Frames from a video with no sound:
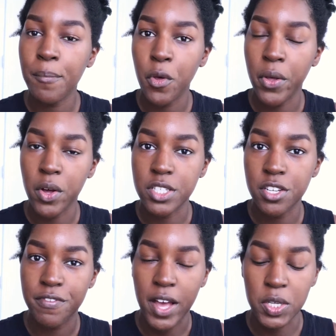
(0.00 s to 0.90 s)
I'm going on
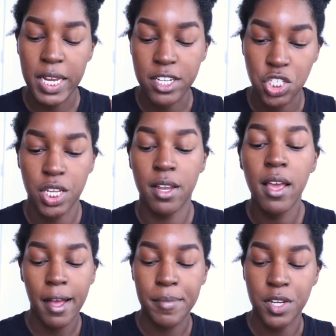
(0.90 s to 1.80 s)
to foundation.
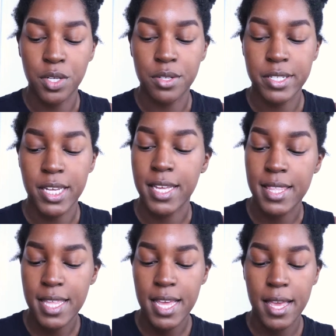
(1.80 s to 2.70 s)
I've been using
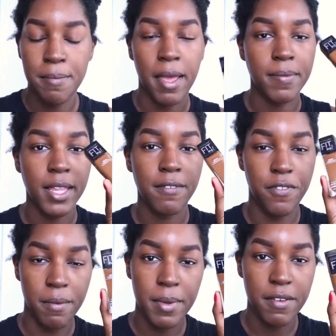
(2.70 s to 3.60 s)
the Maybelline
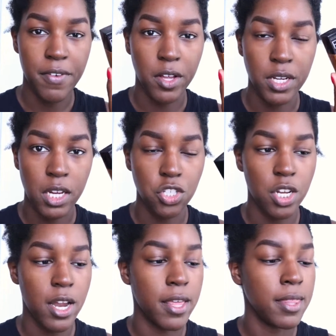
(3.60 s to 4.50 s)
Fit Me
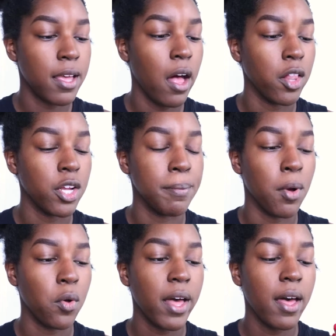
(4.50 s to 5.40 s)
foundation in the color
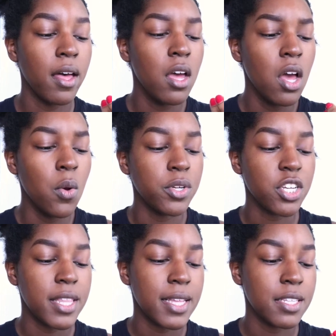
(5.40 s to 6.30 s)
Mocha, which
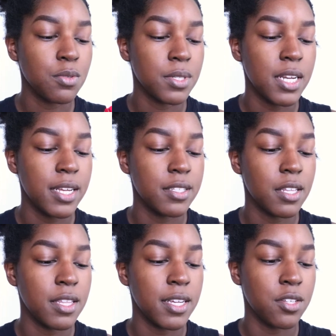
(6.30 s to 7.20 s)
I think this one is
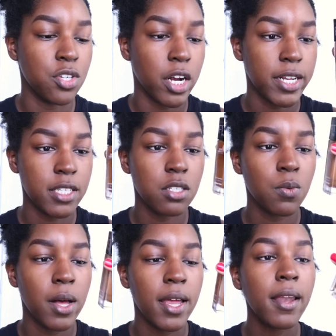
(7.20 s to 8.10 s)
the darkest
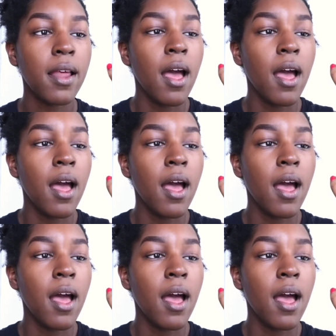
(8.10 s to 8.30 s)
one,